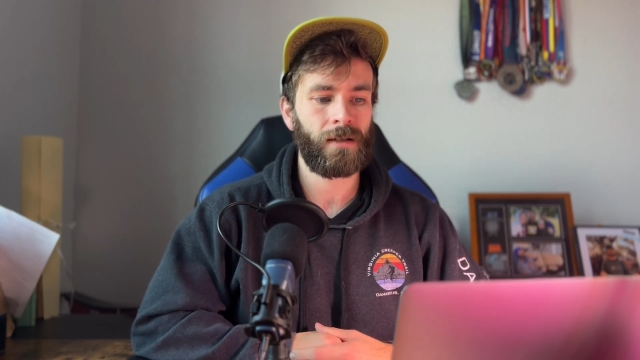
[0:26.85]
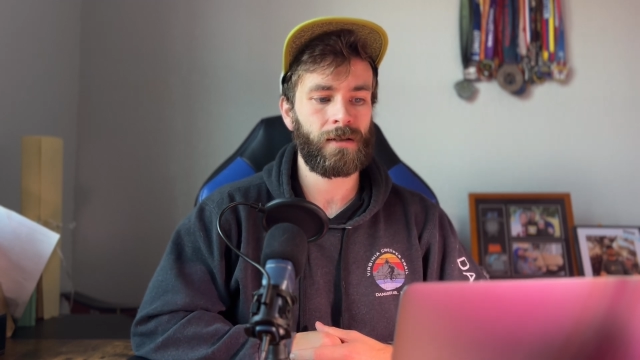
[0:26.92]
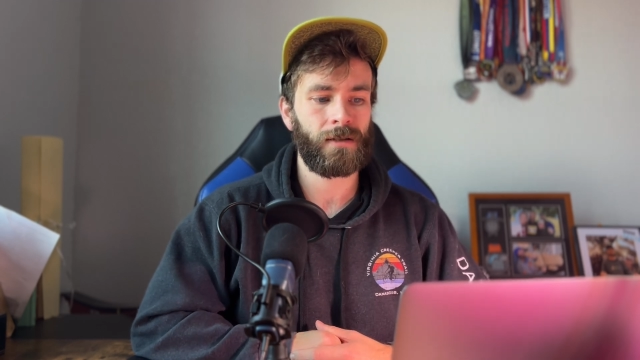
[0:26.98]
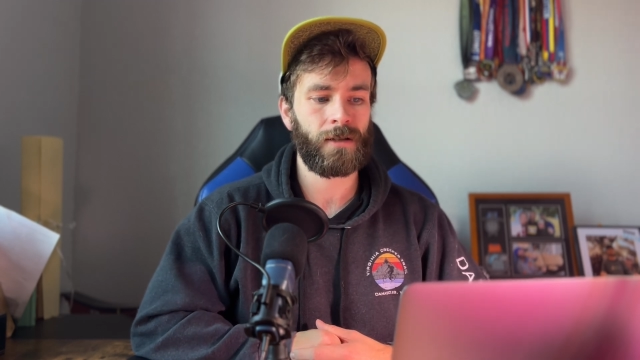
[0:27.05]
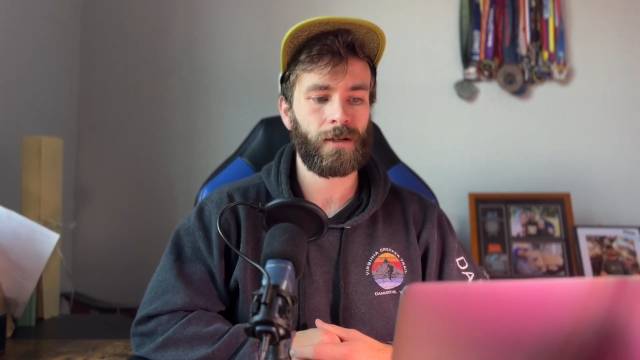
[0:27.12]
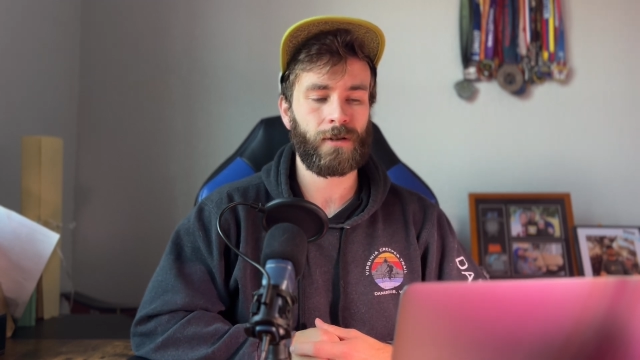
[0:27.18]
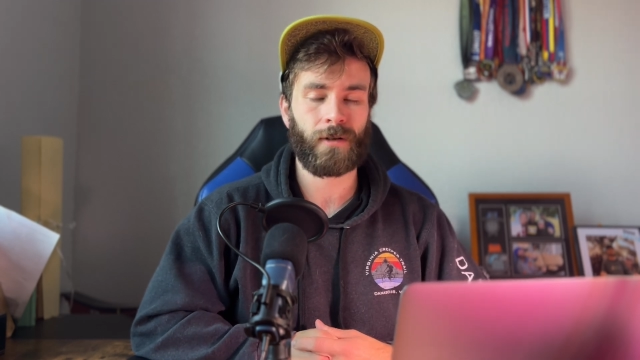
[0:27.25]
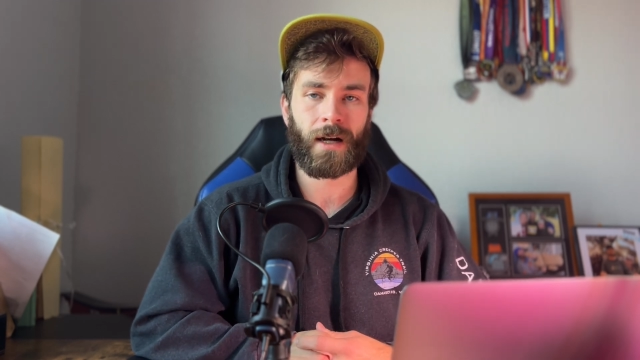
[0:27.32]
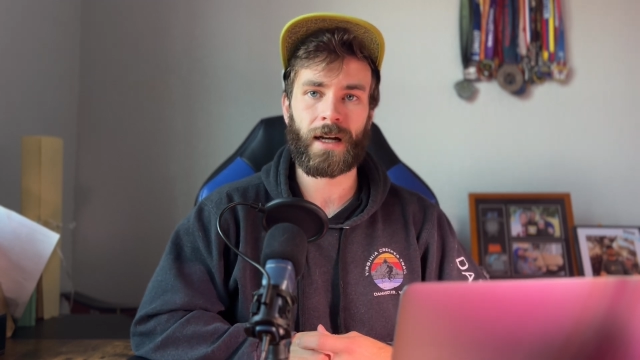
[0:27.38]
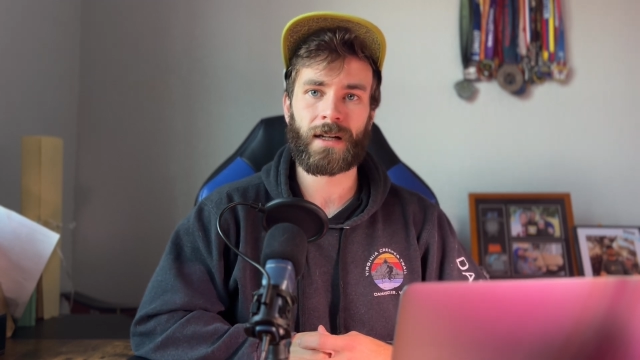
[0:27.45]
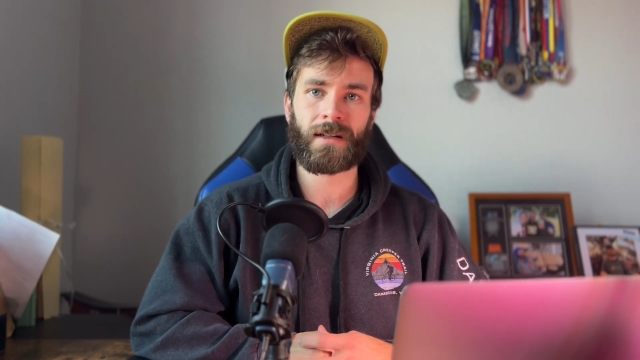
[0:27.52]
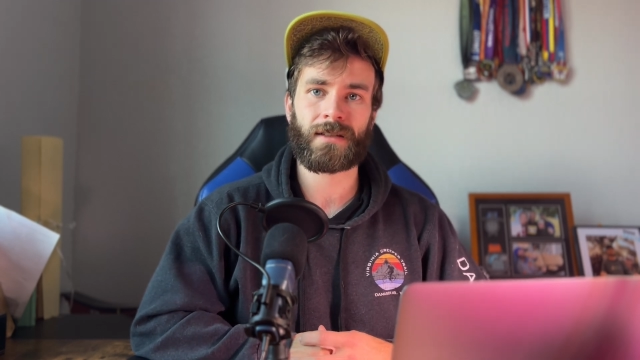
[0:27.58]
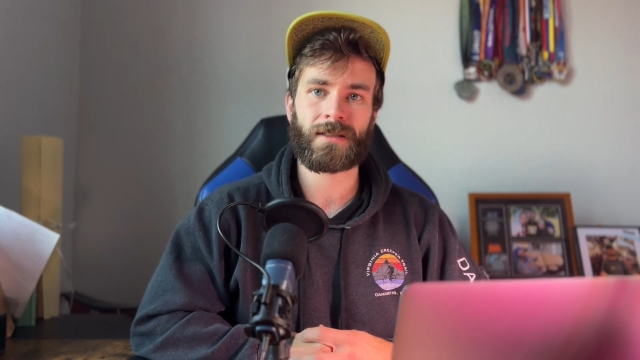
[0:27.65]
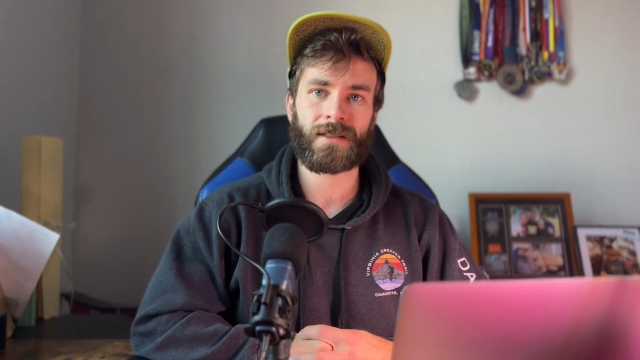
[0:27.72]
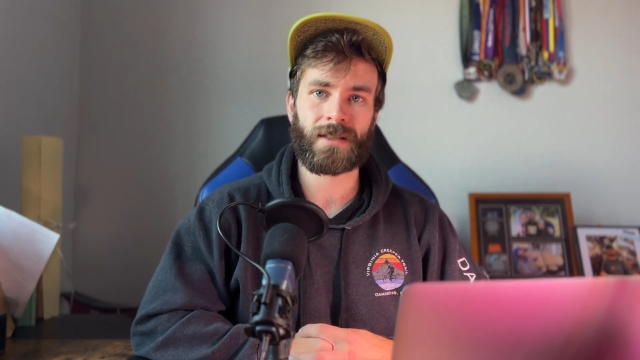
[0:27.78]
to
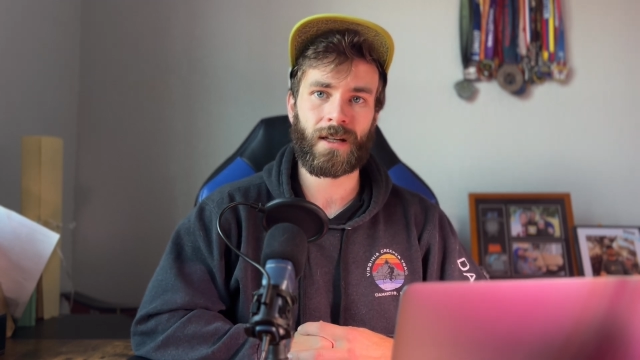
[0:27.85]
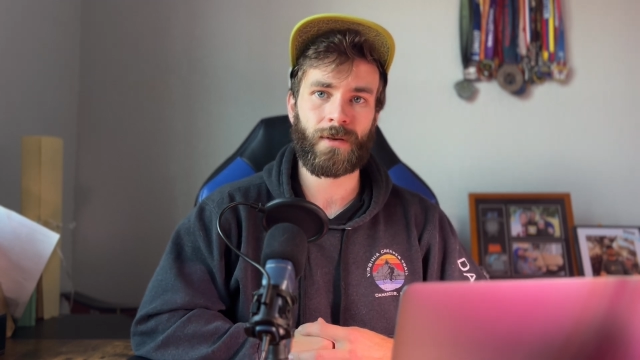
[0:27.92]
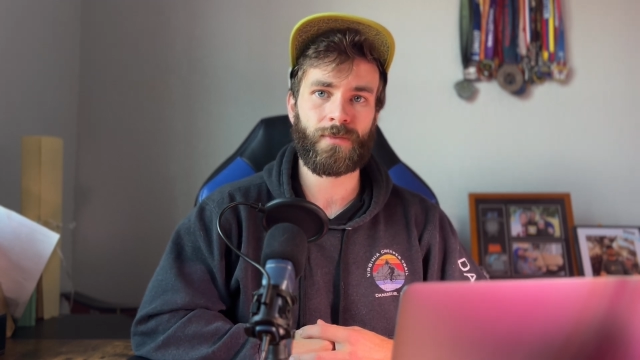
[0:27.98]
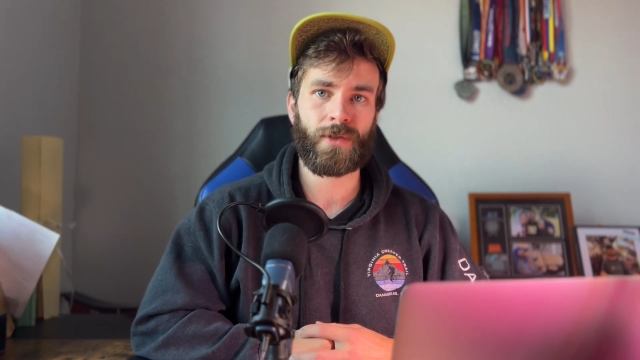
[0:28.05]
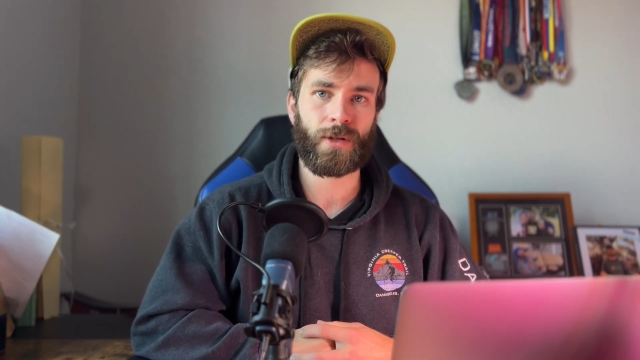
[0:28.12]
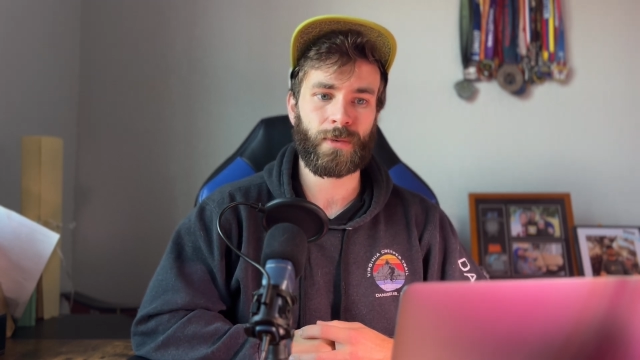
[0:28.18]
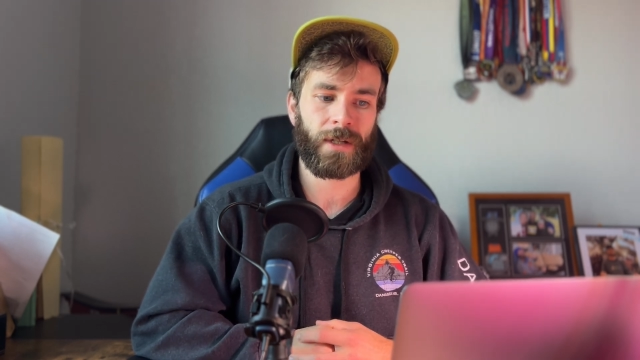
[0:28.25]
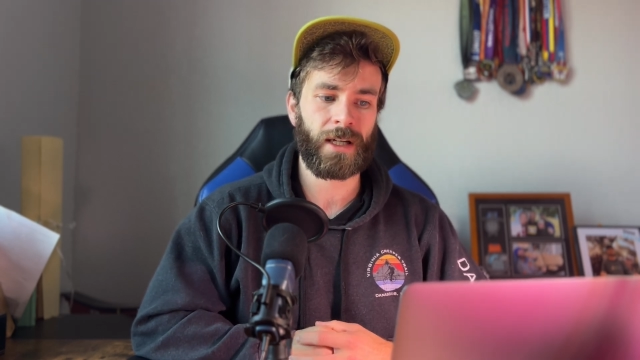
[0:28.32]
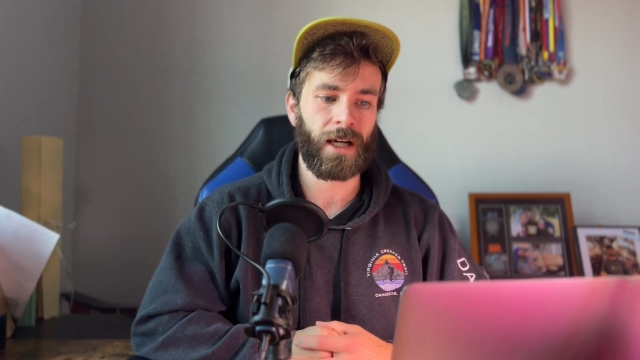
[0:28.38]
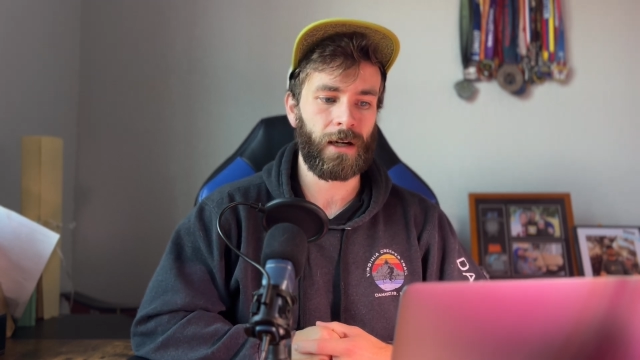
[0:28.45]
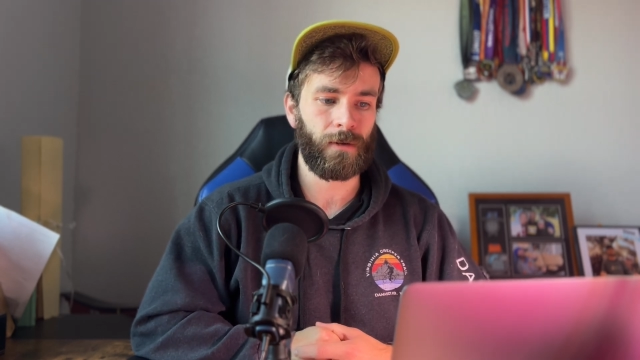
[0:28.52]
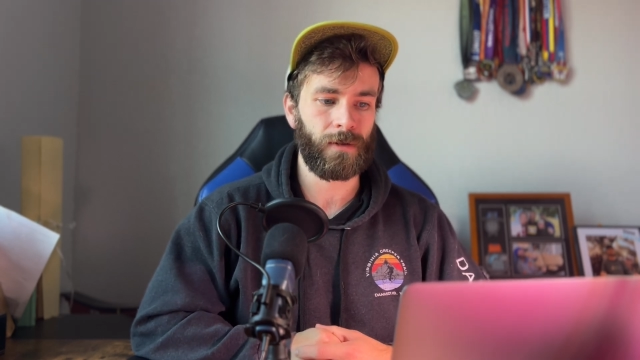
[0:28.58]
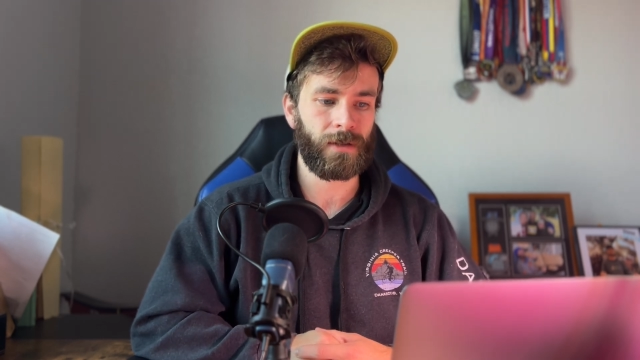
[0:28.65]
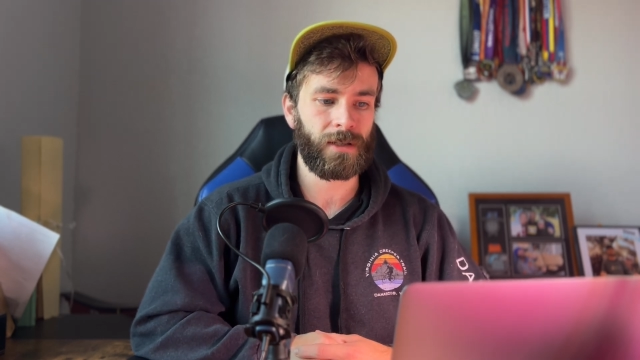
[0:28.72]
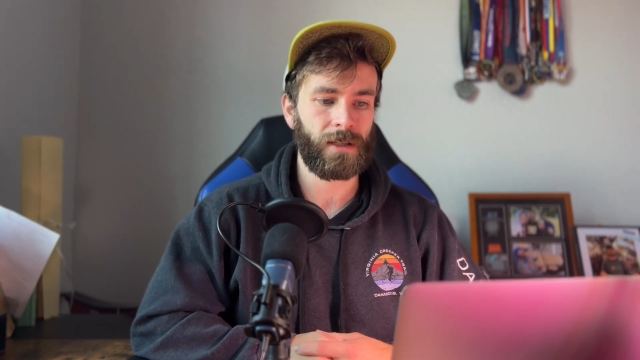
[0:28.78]
crack sub 3
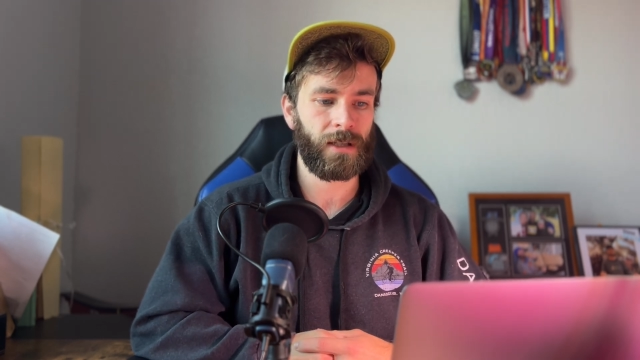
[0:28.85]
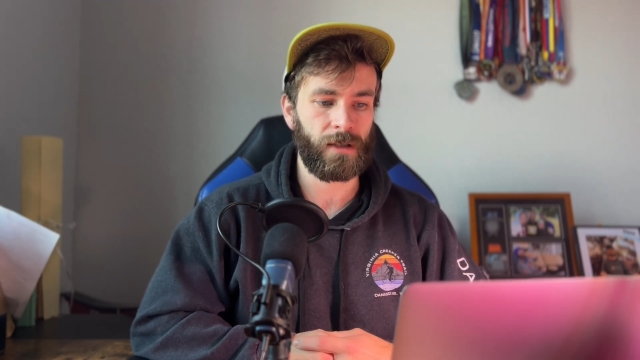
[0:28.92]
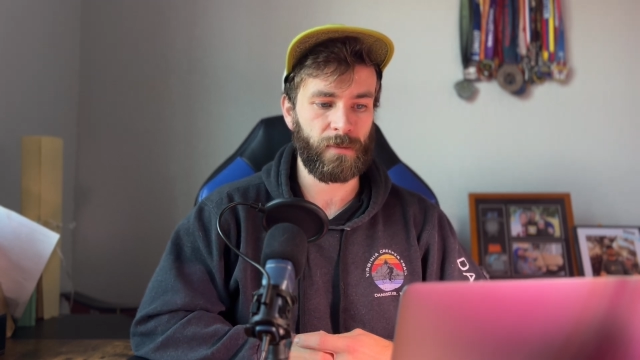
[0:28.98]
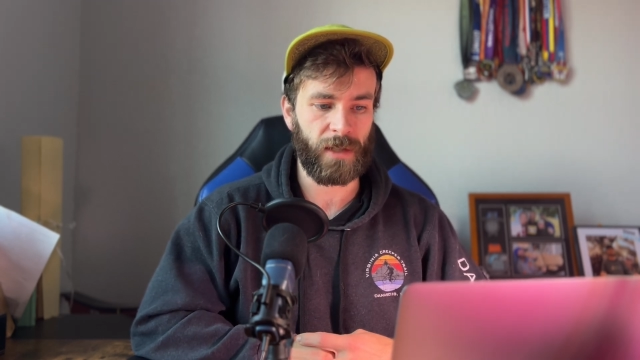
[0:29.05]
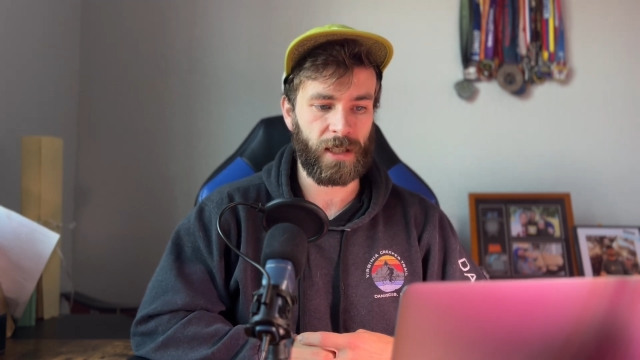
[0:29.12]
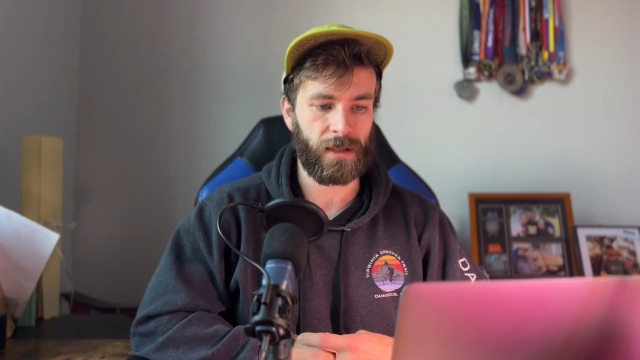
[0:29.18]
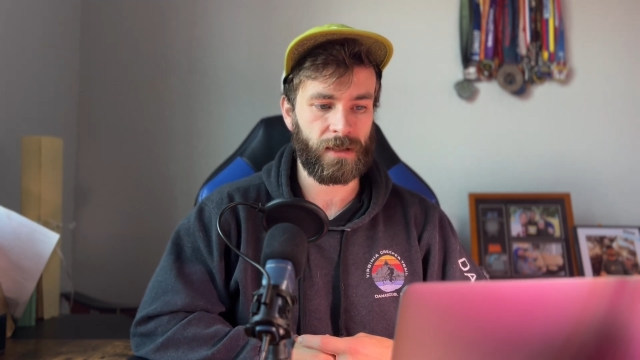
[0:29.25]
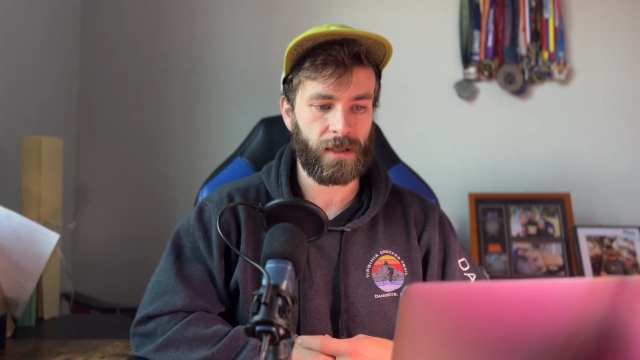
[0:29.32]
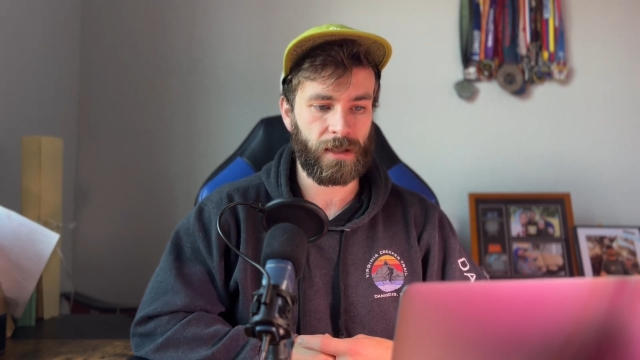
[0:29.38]
hours in the marathon.